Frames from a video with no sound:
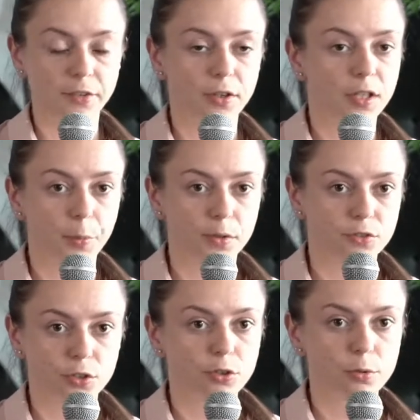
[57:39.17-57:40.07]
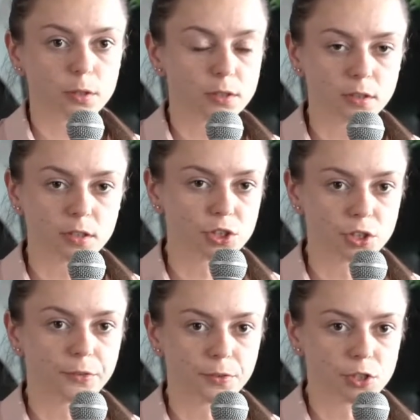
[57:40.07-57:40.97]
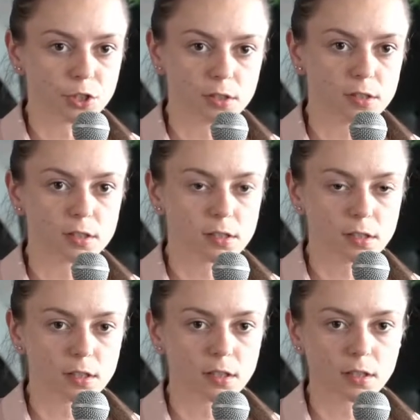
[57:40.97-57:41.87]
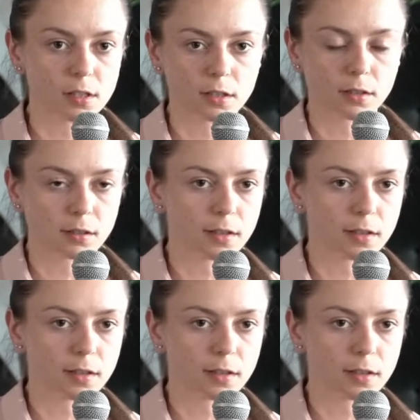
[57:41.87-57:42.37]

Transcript: developing renewables, energy efficiency,